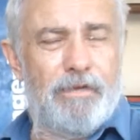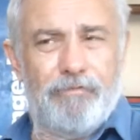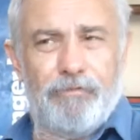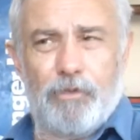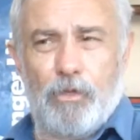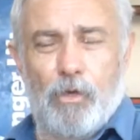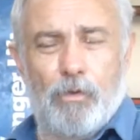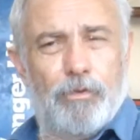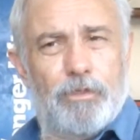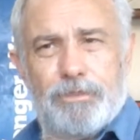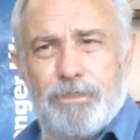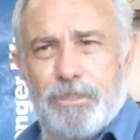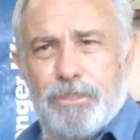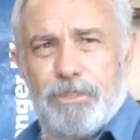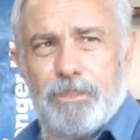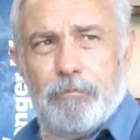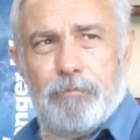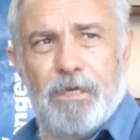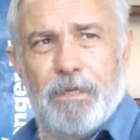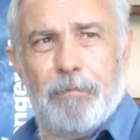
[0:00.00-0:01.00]
even though the
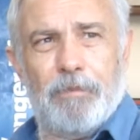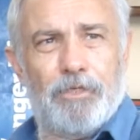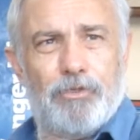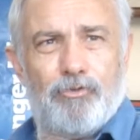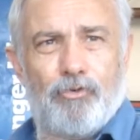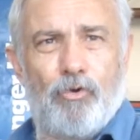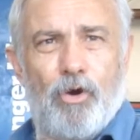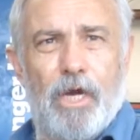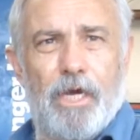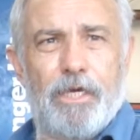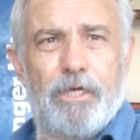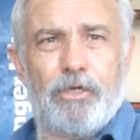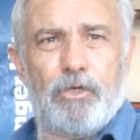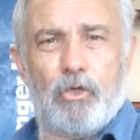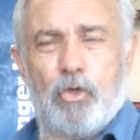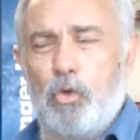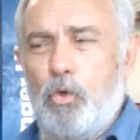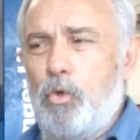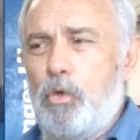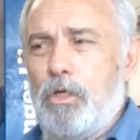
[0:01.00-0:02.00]
system may be trying to
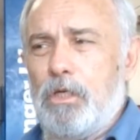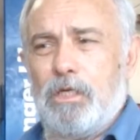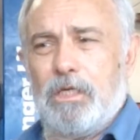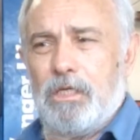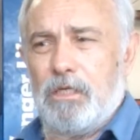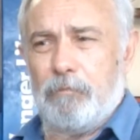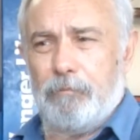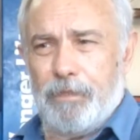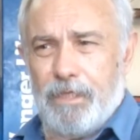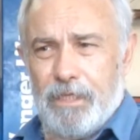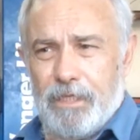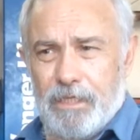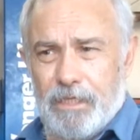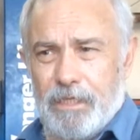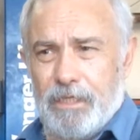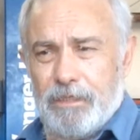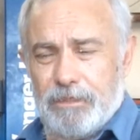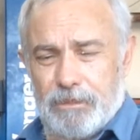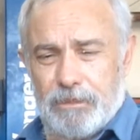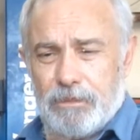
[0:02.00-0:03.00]
cool a little bit,
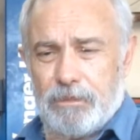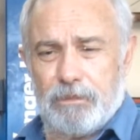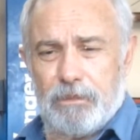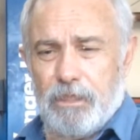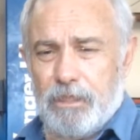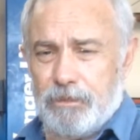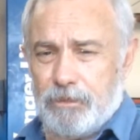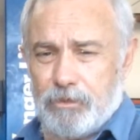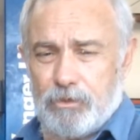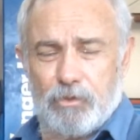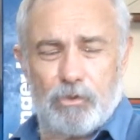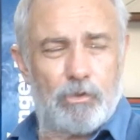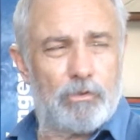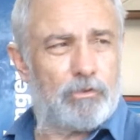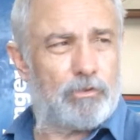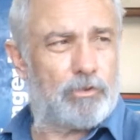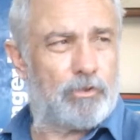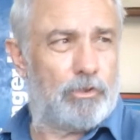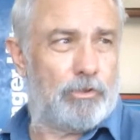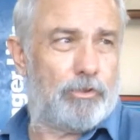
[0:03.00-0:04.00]
it's
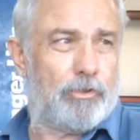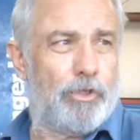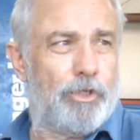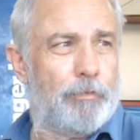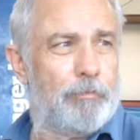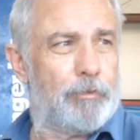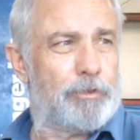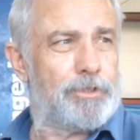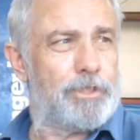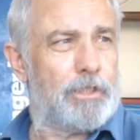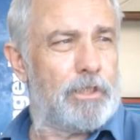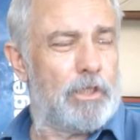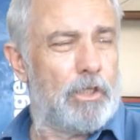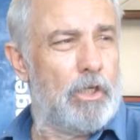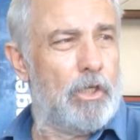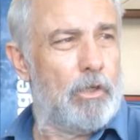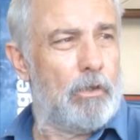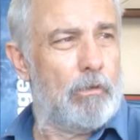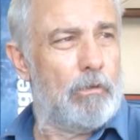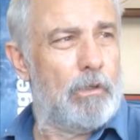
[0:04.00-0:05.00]
30%
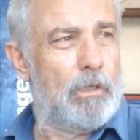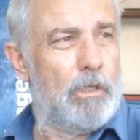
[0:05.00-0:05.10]
low.